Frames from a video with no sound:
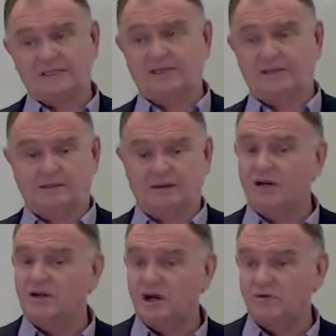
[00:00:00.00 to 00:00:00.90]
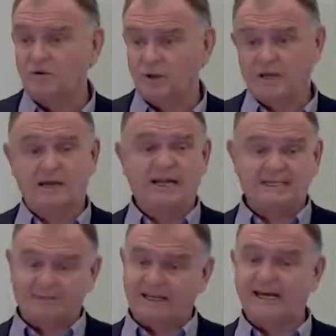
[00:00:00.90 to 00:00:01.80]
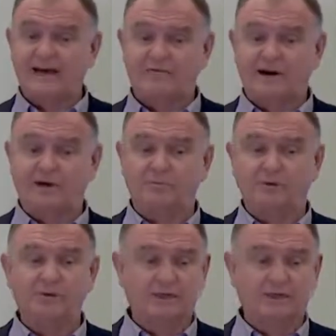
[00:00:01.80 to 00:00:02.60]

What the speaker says: unknown, let's make that a variable.